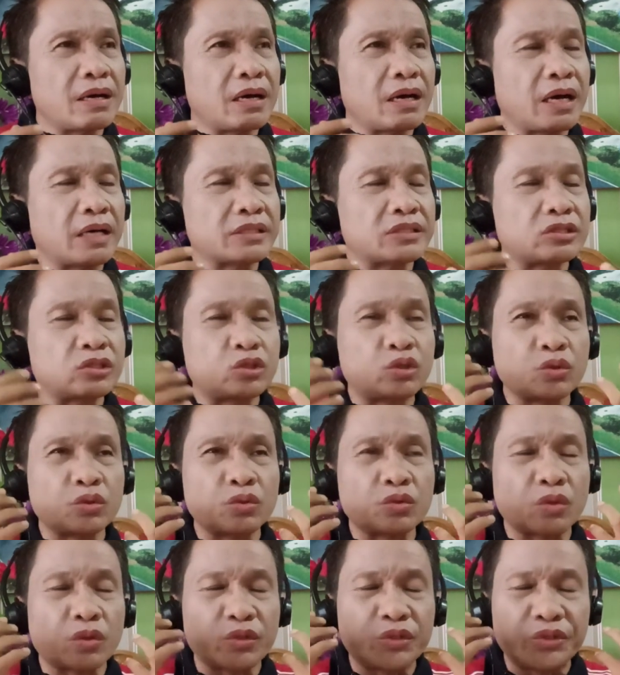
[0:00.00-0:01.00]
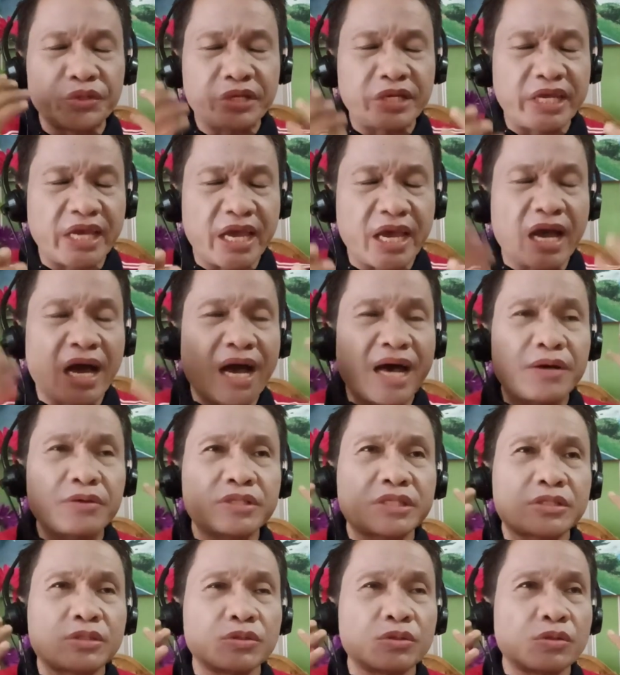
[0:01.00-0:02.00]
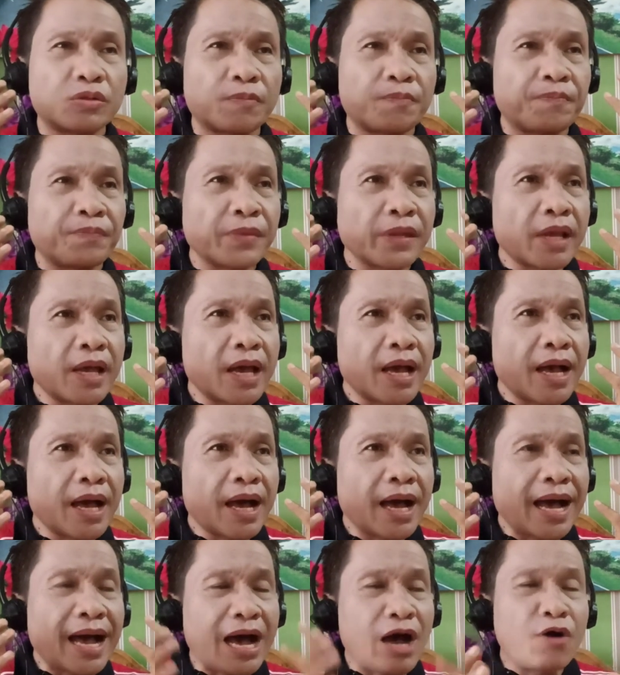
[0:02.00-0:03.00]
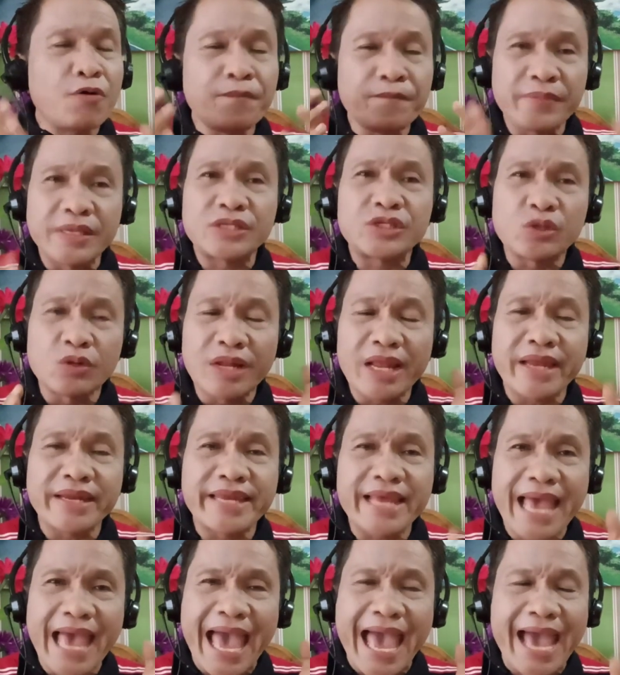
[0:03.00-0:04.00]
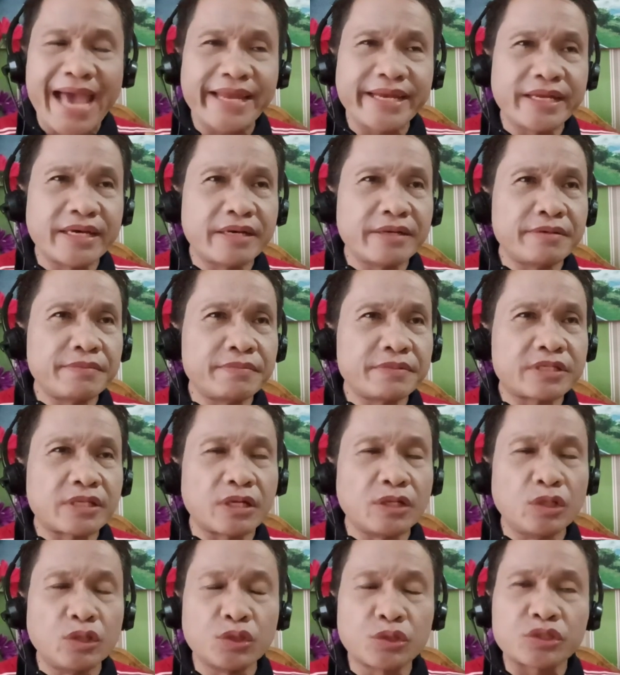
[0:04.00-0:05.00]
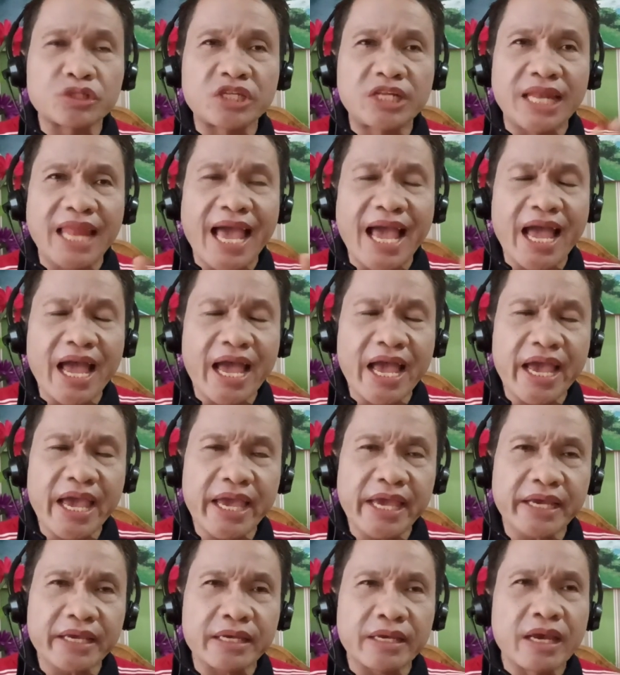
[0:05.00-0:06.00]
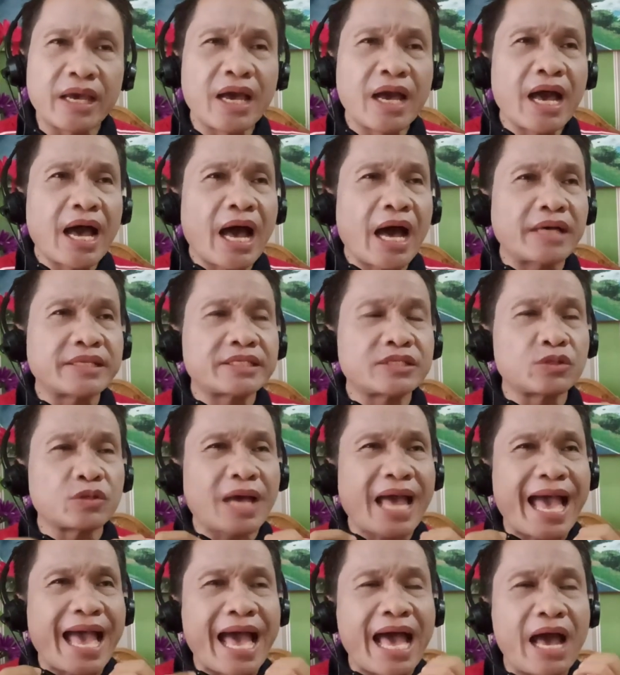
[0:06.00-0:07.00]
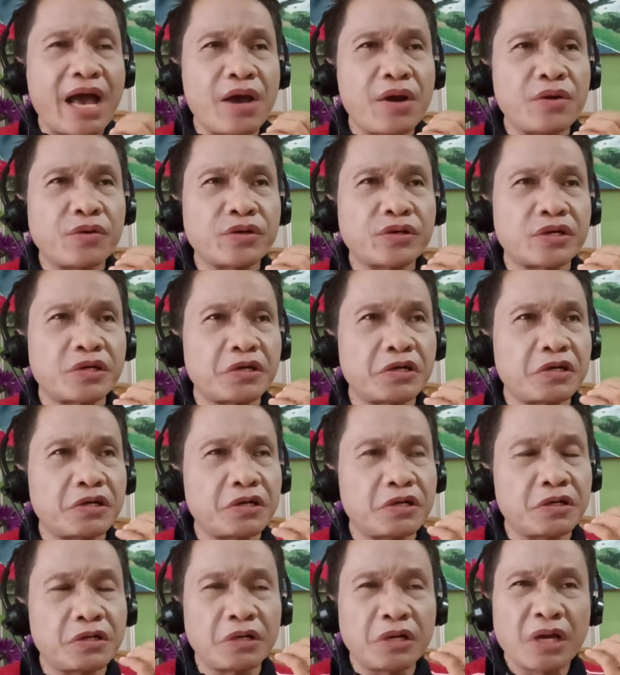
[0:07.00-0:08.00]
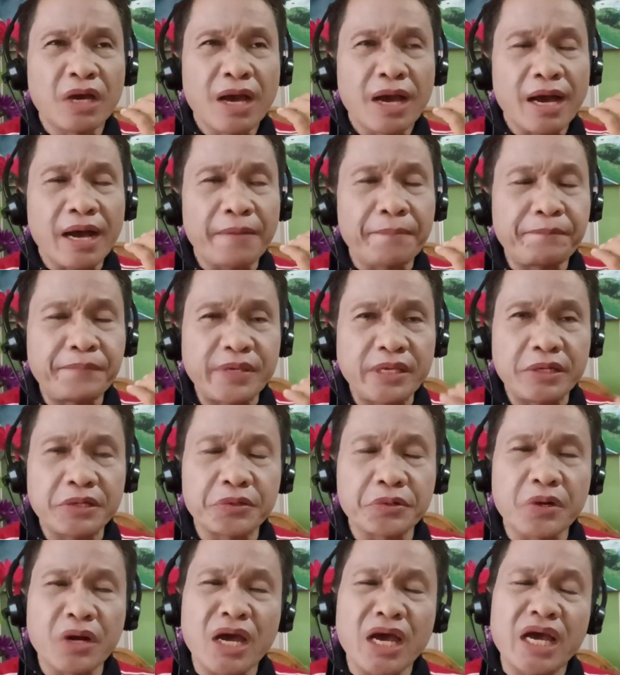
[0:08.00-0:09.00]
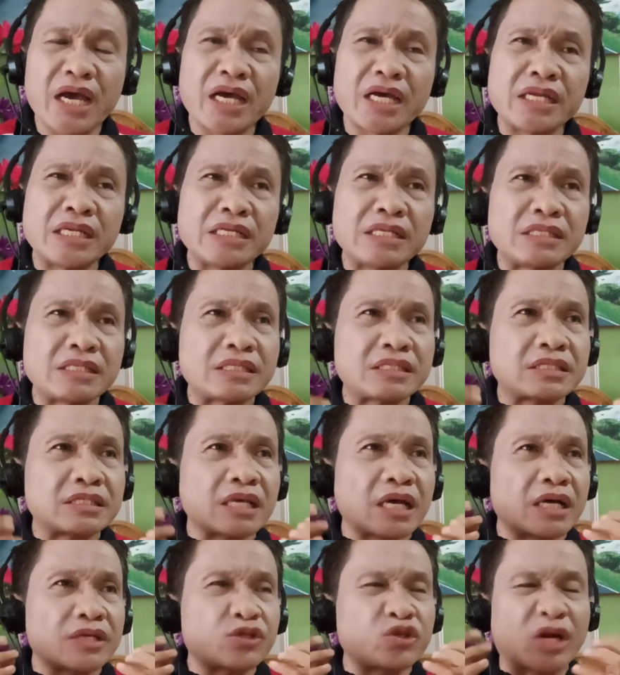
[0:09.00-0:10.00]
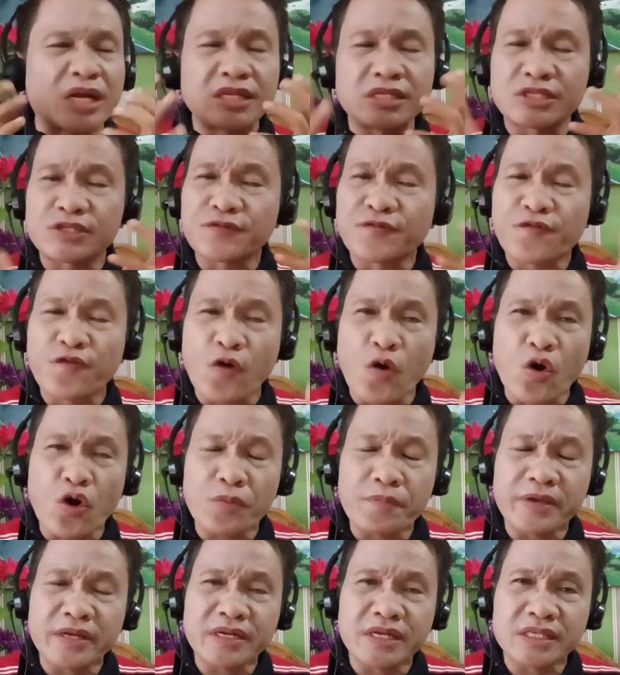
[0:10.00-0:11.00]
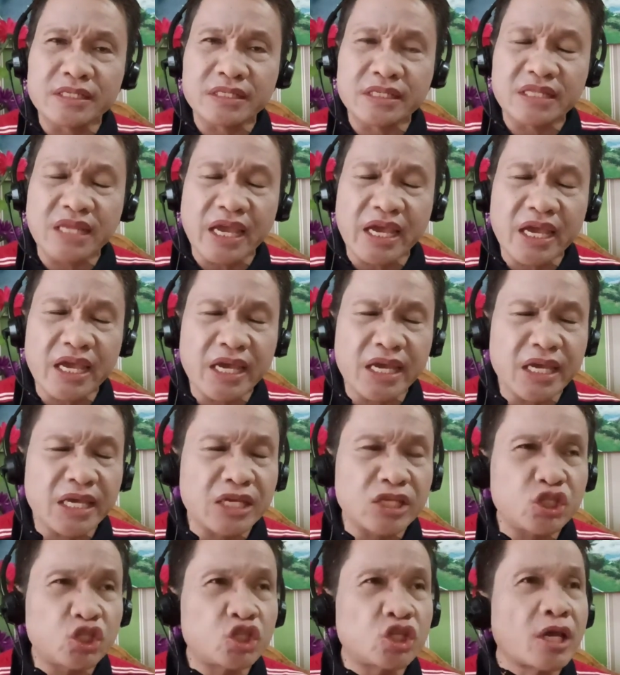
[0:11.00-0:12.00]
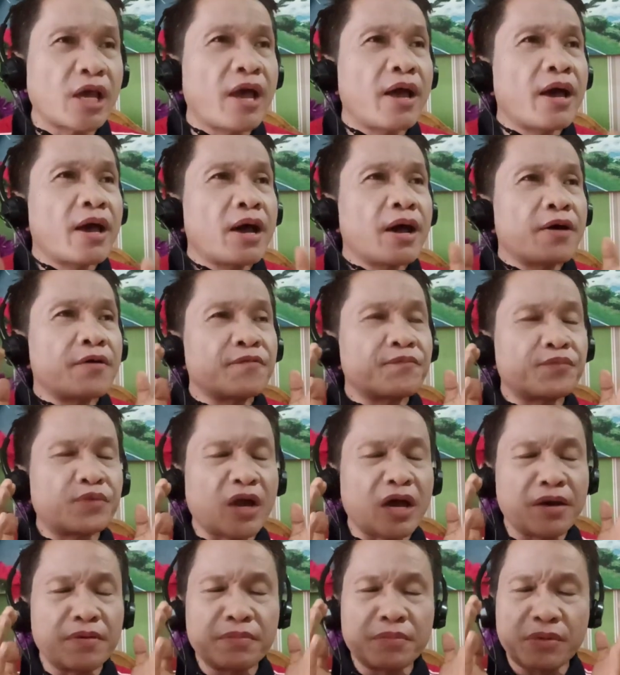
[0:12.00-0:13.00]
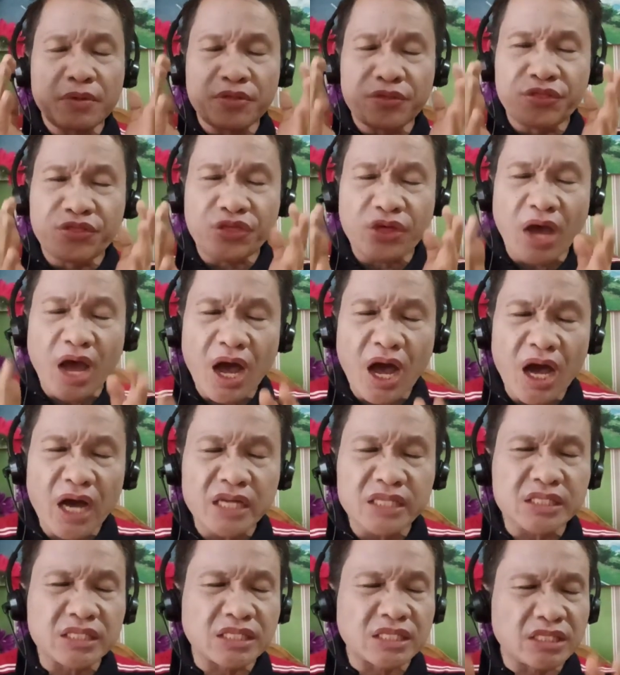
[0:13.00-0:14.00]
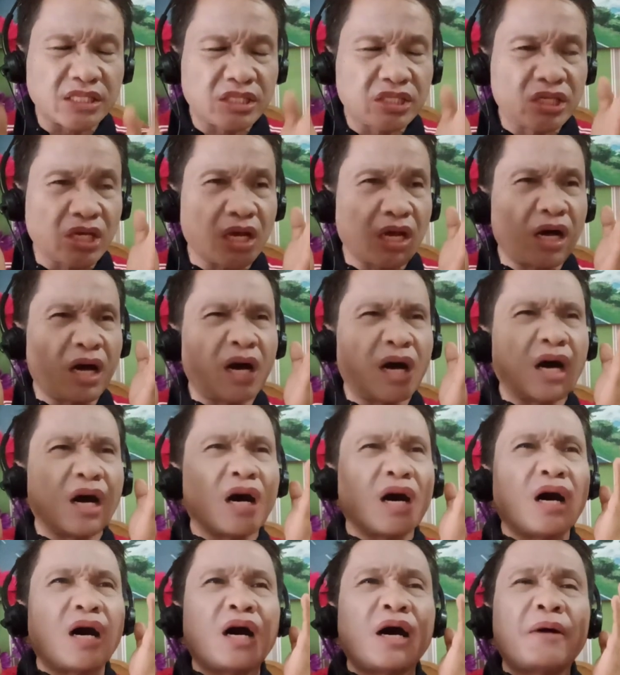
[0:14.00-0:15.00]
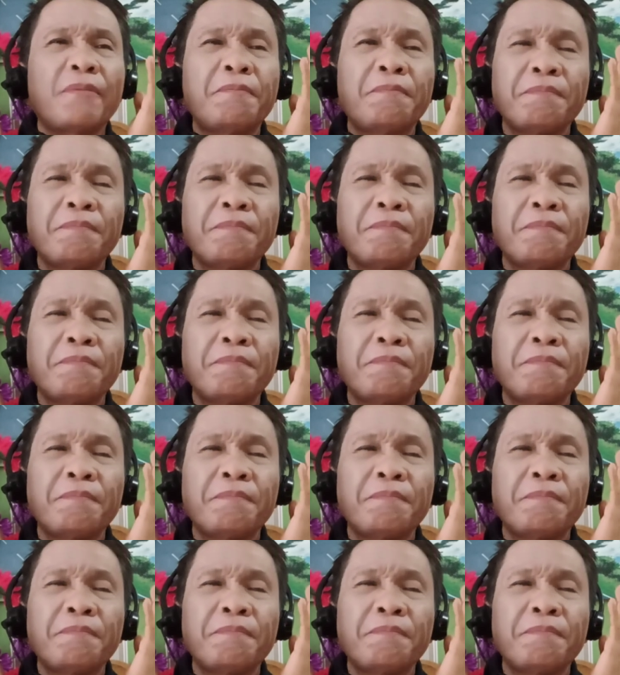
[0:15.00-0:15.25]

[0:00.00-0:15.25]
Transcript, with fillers: as to yeah, as to how Miss Yolanda Adams looked like, as to how her appearance transformed the stage from that uh,